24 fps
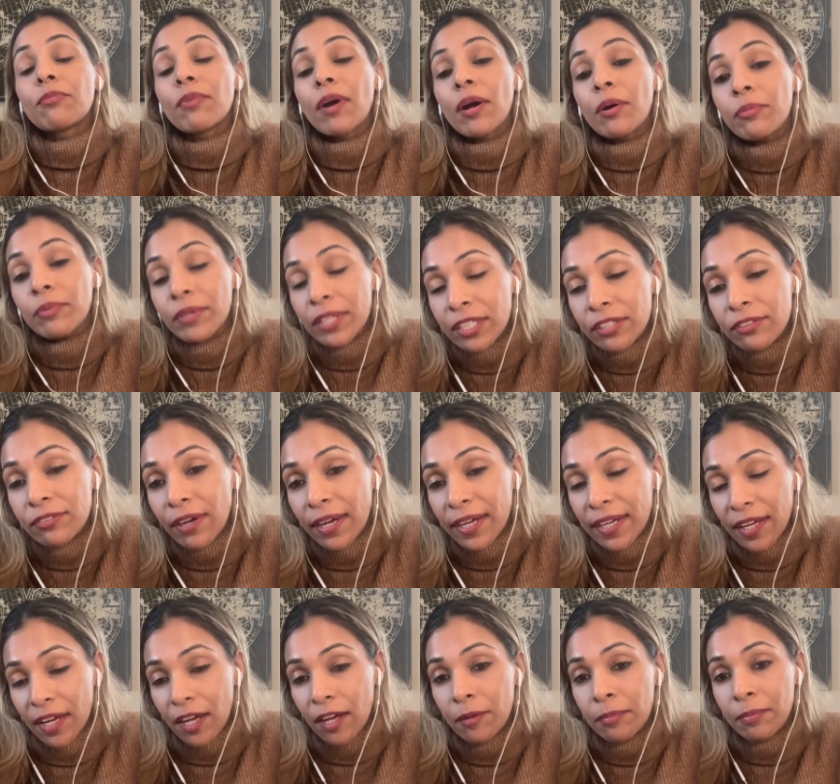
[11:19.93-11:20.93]
what we
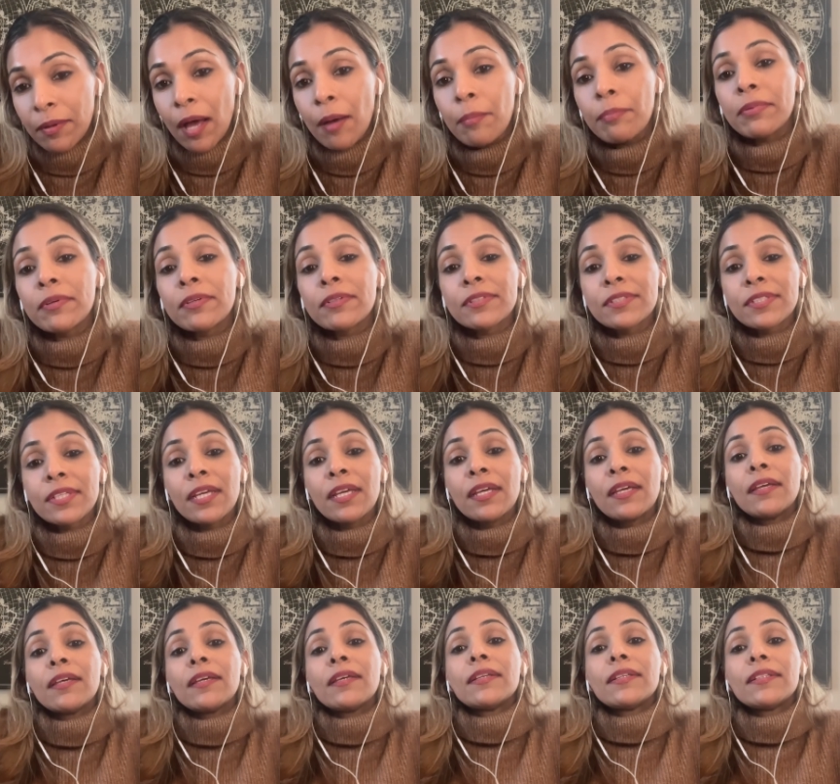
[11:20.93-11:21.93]
try to help couples
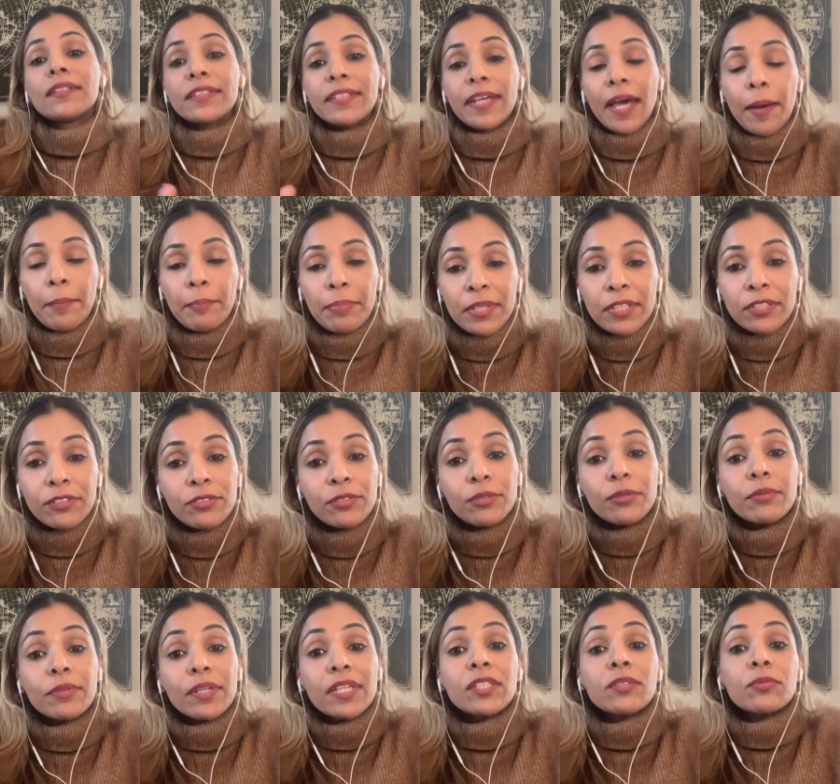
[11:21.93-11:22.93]
tap
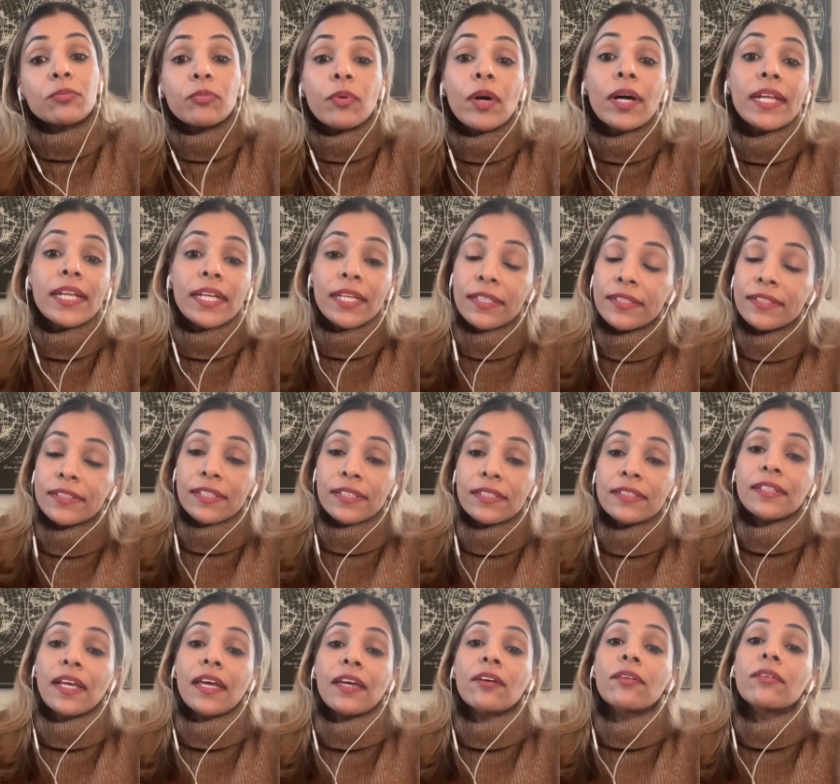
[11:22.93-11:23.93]
into is what is the
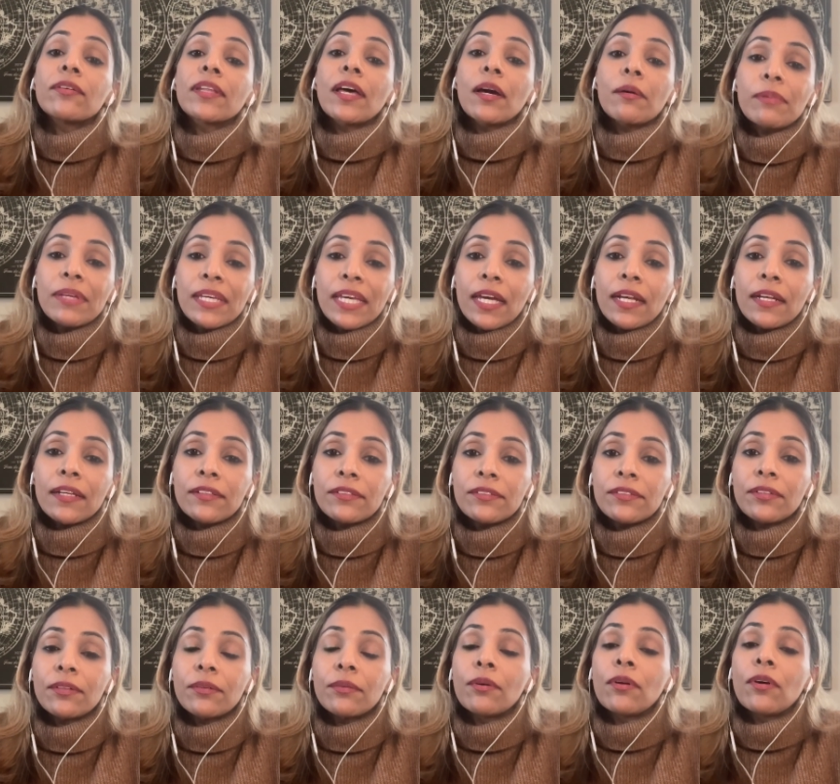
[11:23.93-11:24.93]
cycle that we get
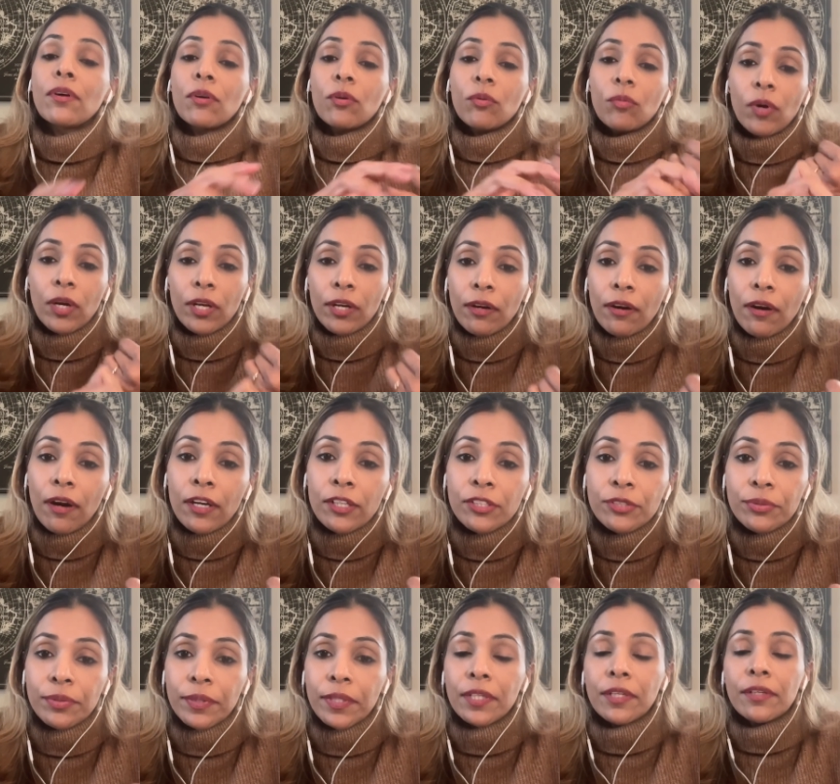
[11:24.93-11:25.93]
into? What are our
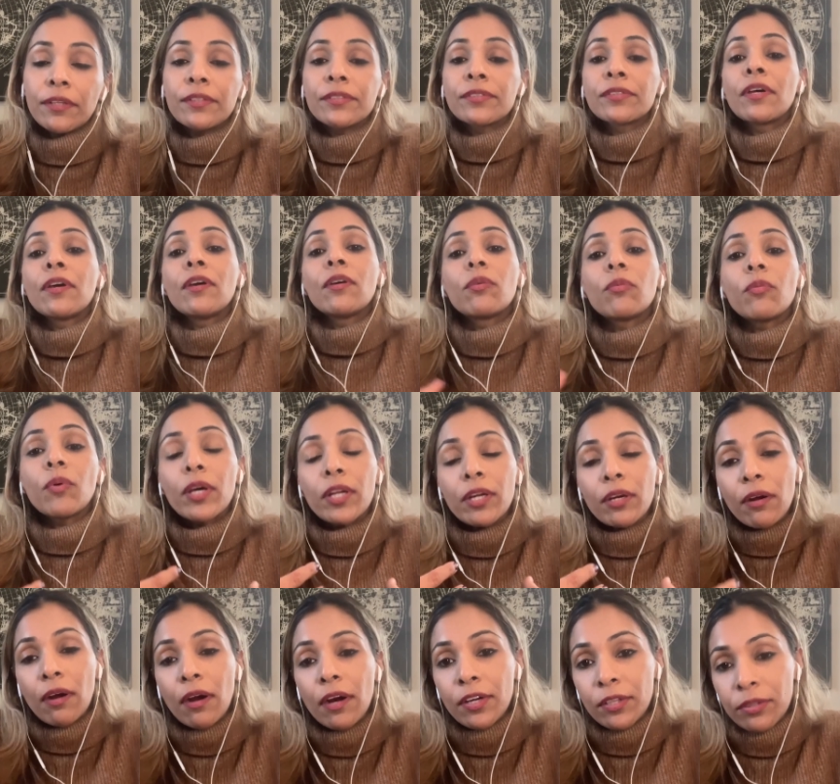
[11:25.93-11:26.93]
triggers? What
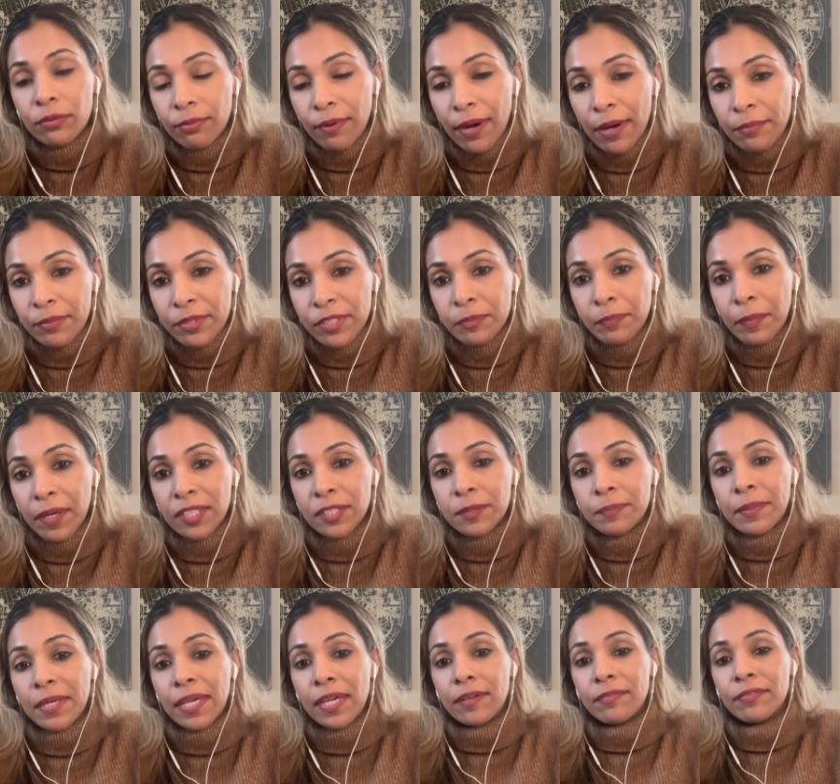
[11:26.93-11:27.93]
are our threat
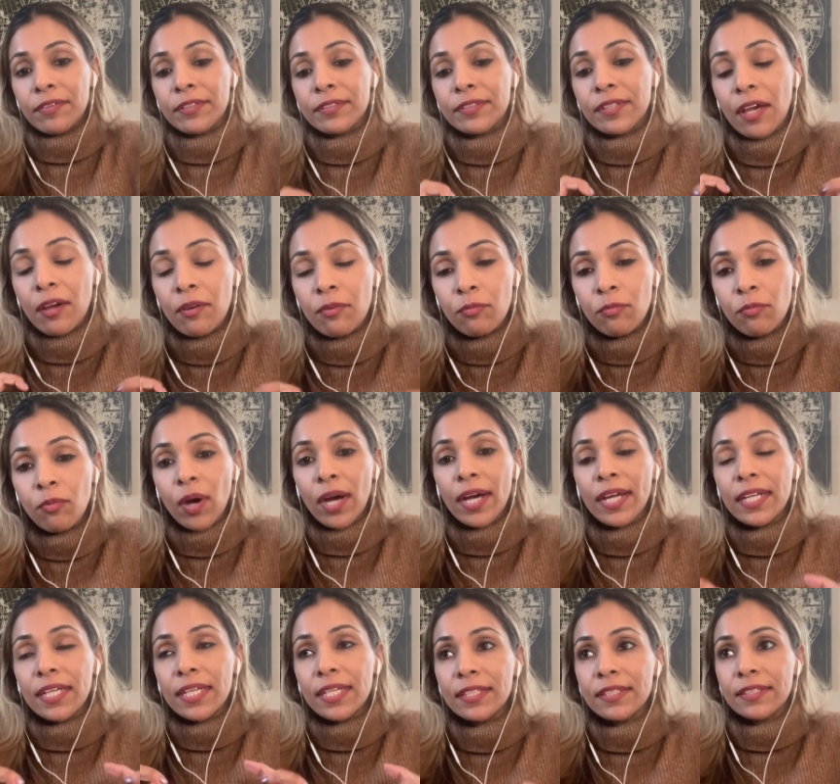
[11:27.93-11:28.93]
response behaviors? And
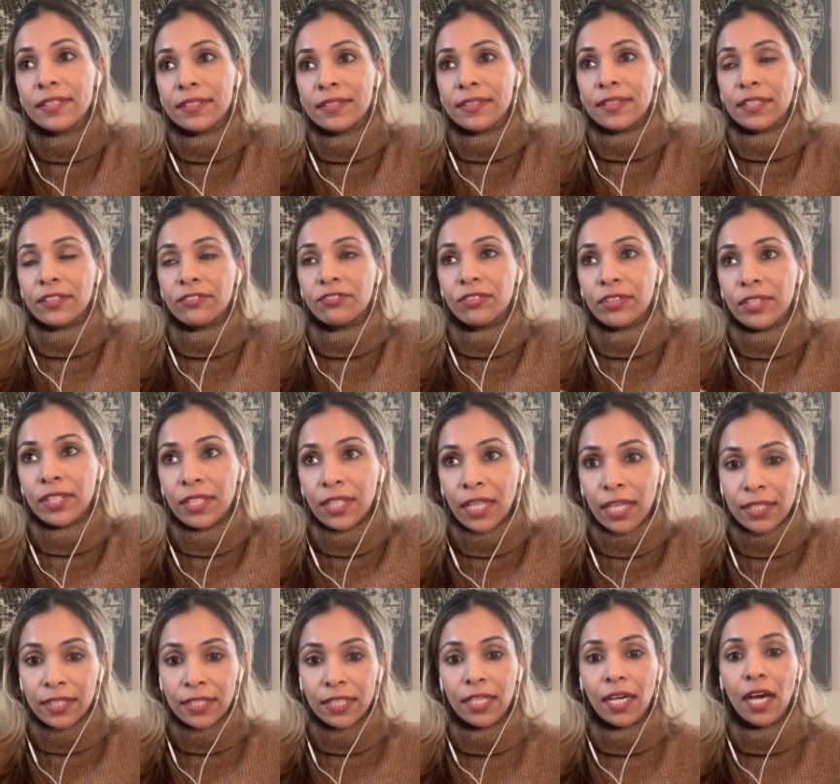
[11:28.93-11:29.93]
what is essentially
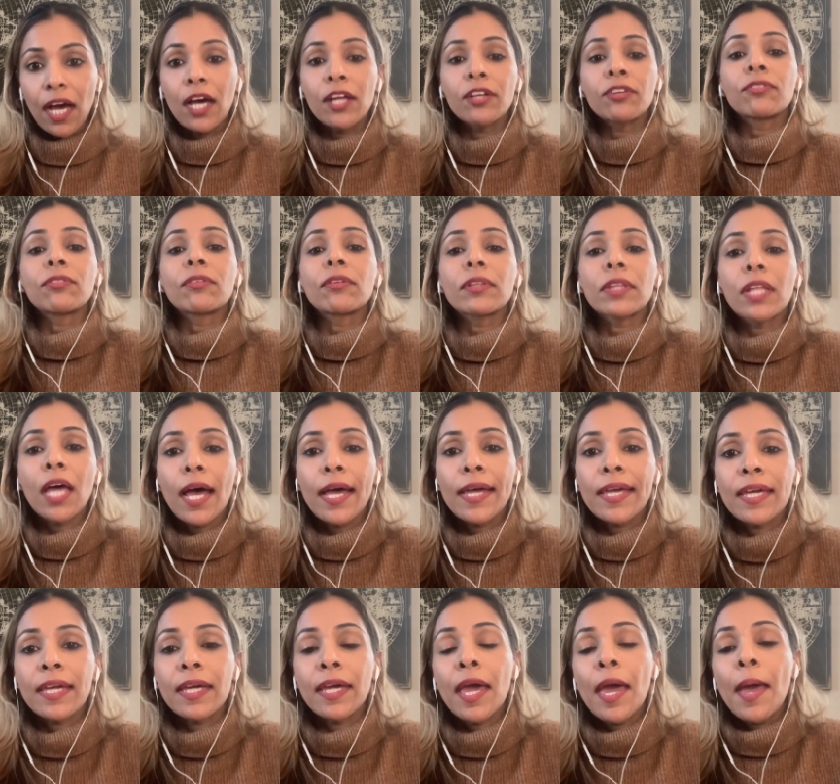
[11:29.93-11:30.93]
like the
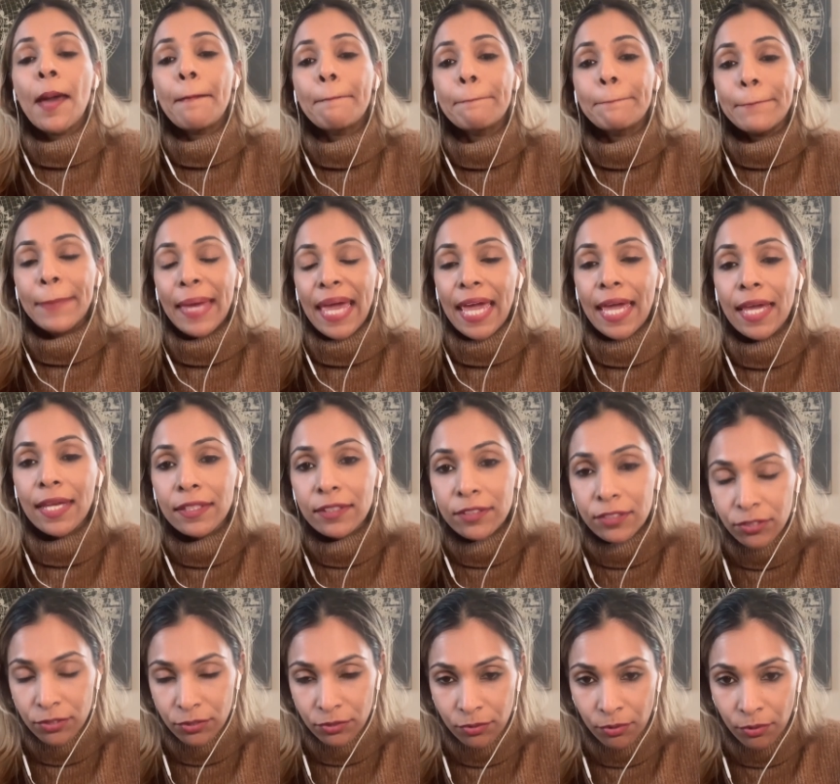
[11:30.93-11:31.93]
underlying
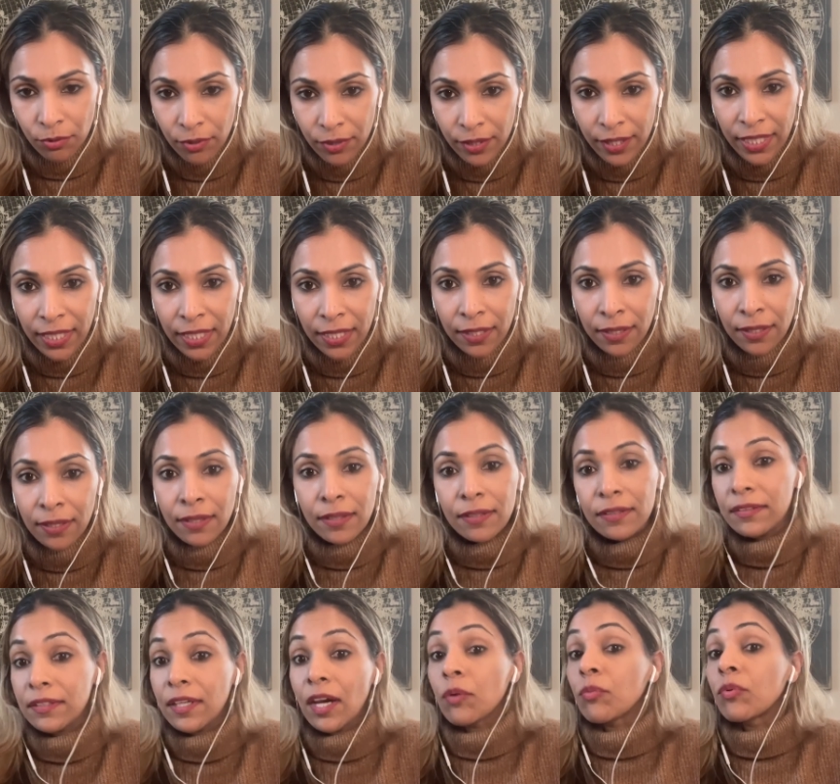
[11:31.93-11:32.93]
pain story
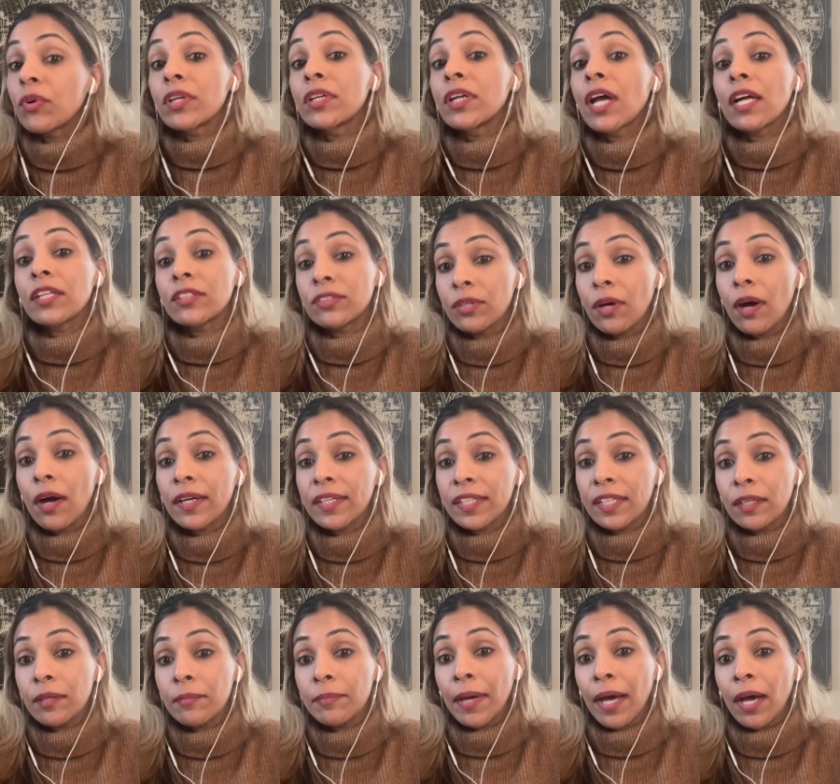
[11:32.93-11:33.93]
that we're not
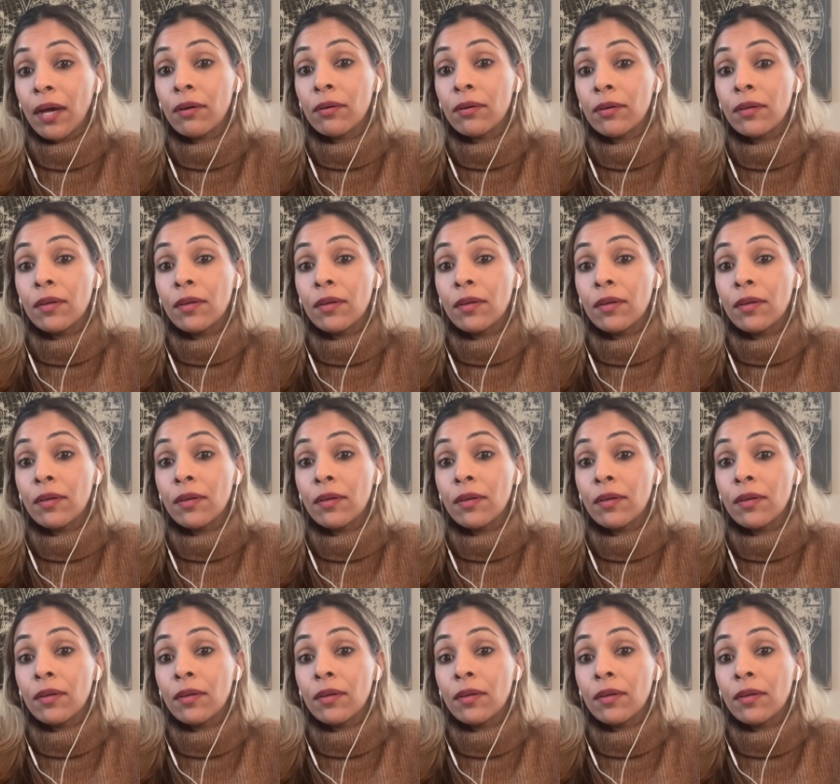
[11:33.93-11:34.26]
talking about?